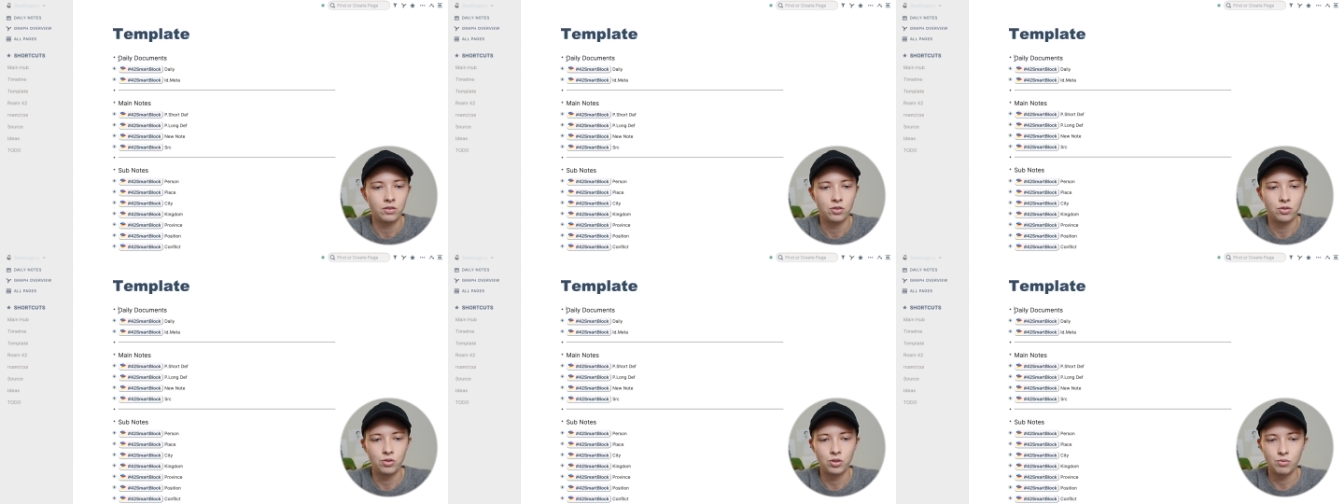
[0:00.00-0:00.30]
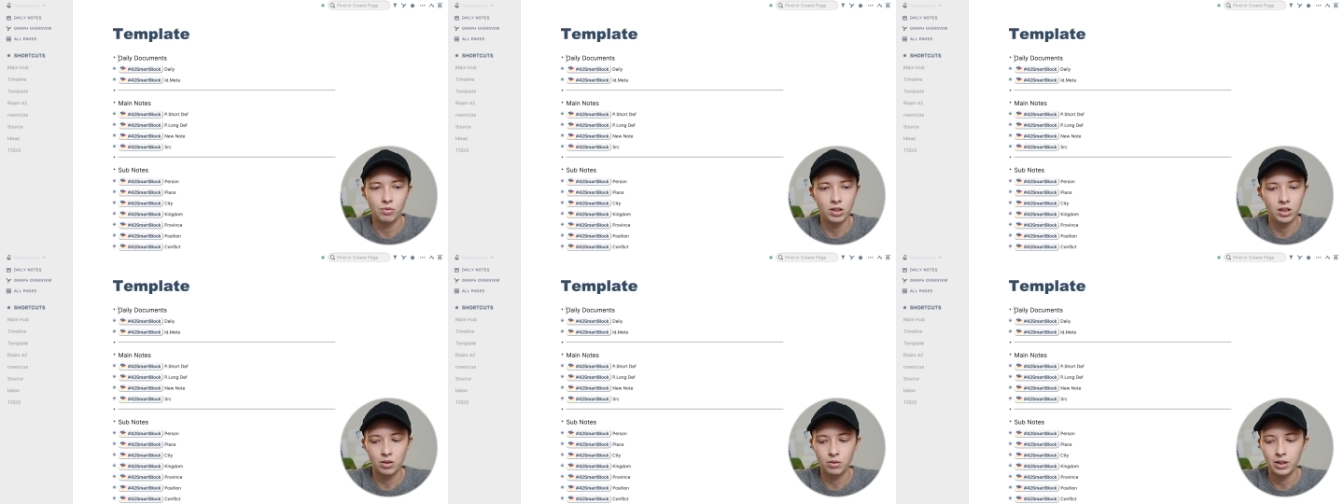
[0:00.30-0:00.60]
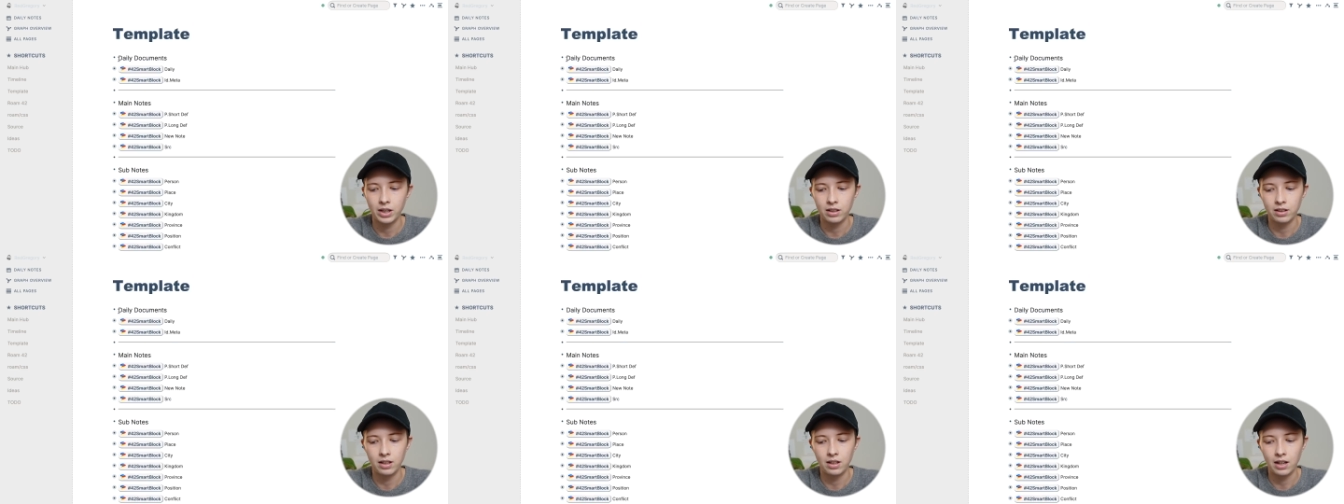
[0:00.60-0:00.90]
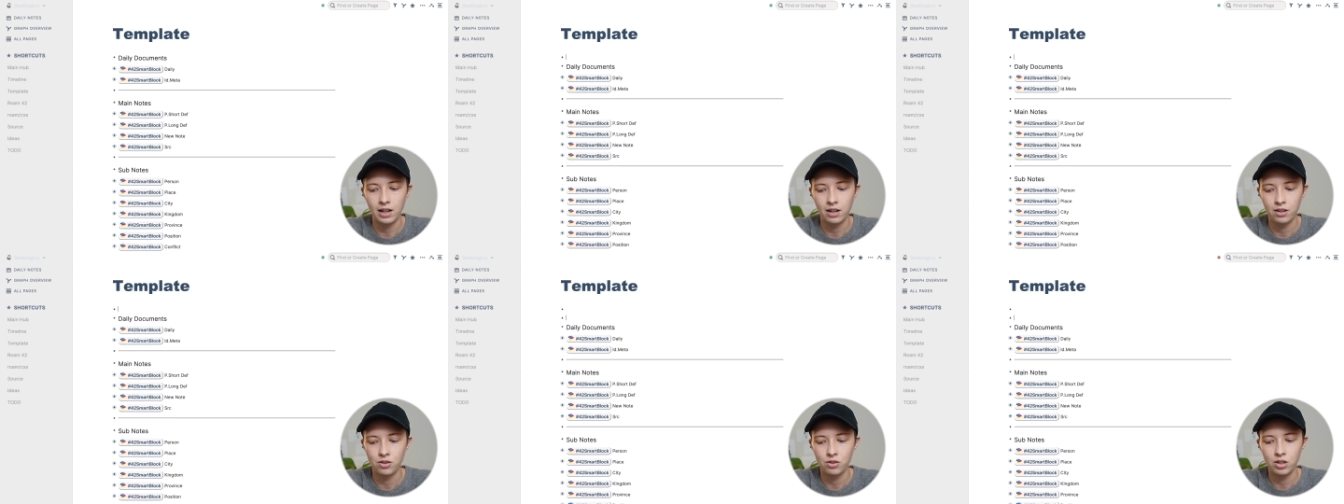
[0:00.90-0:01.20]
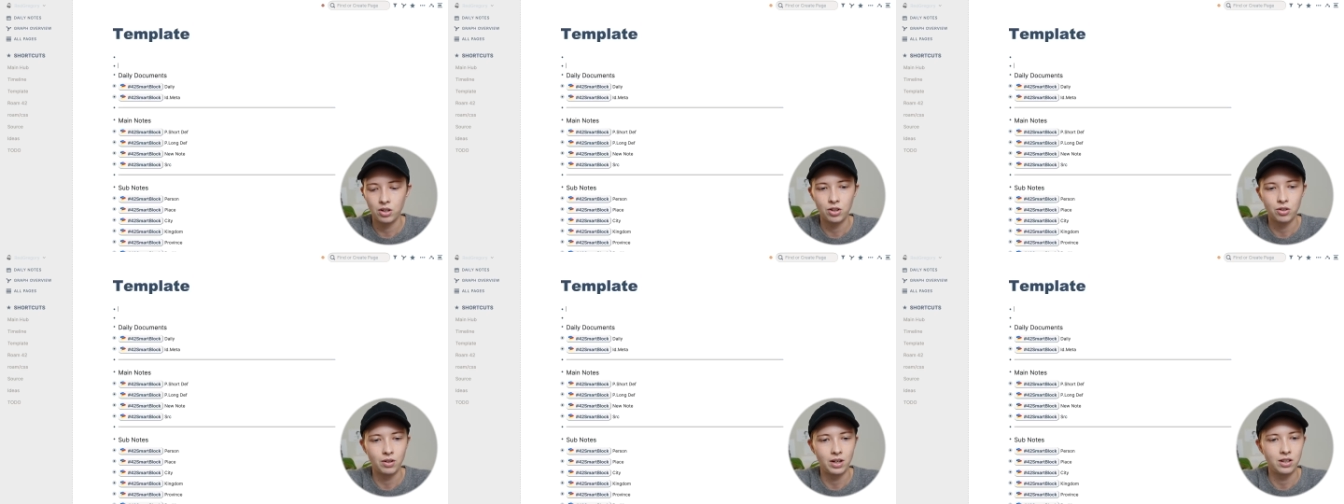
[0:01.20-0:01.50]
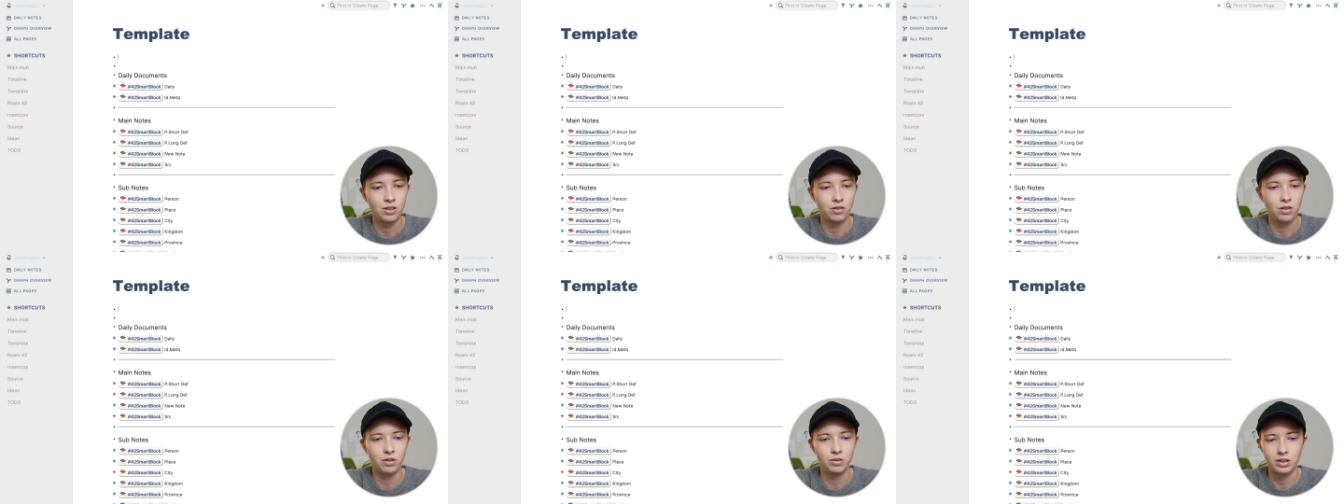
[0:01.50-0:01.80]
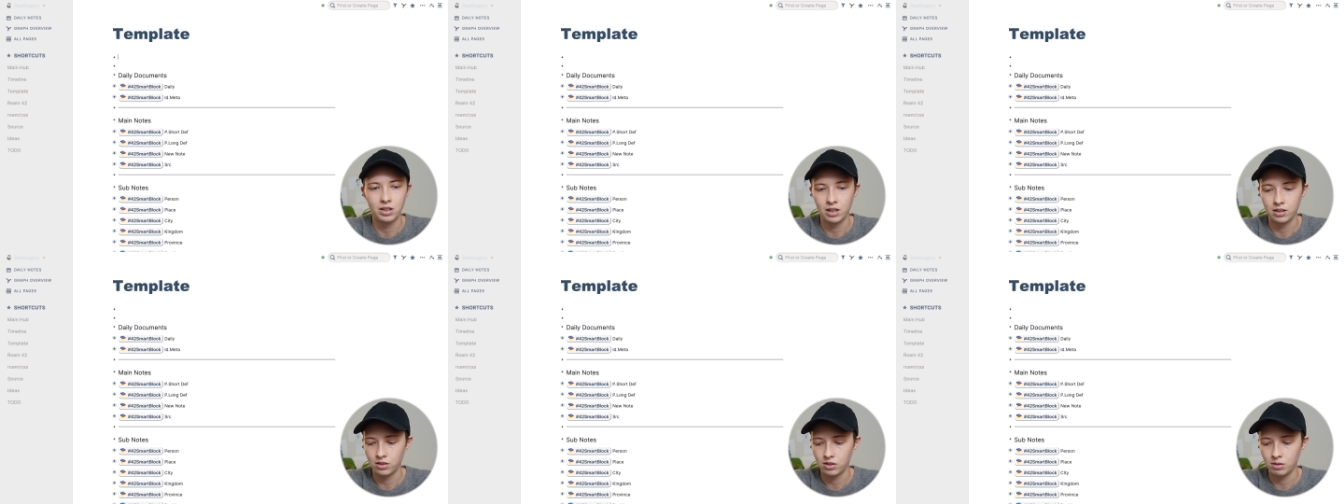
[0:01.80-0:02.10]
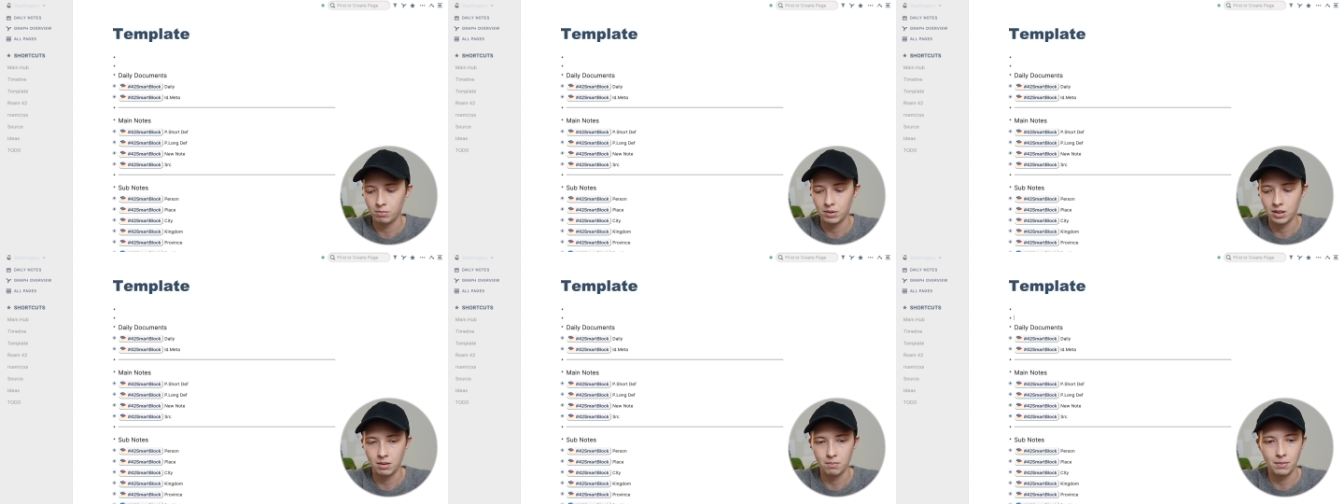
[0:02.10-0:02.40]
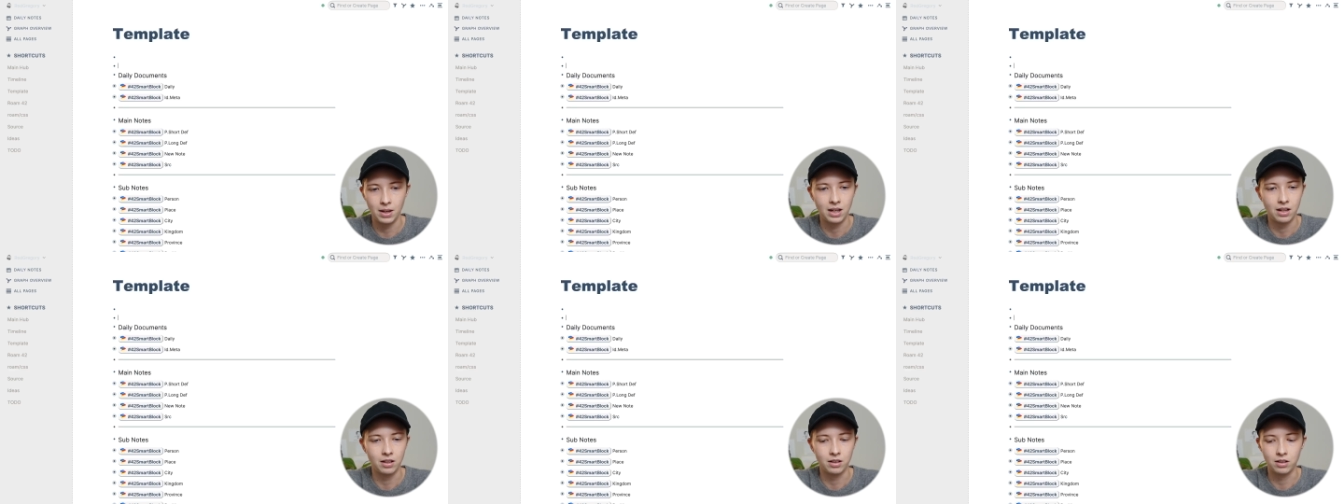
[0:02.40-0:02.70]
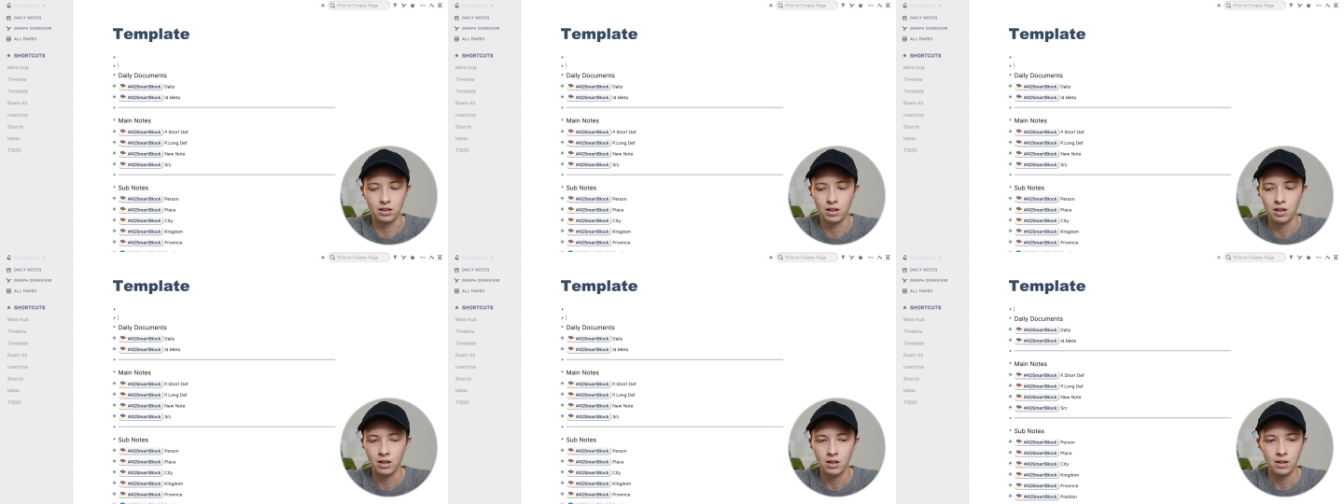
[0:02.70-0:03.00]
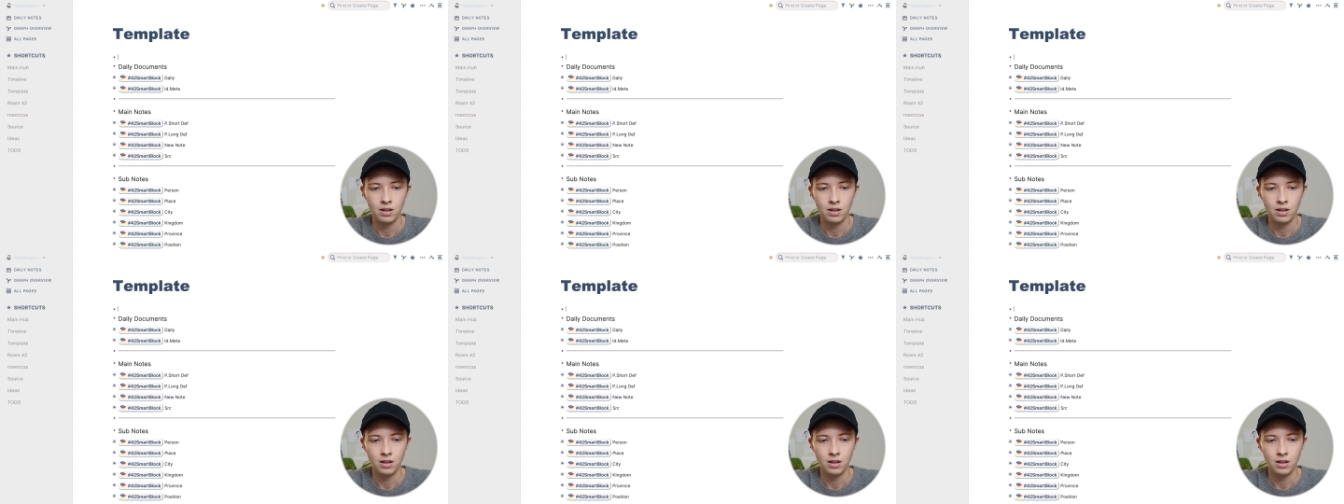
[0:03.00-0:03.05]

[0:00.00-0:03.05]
just really quickly how you can create your own custom command.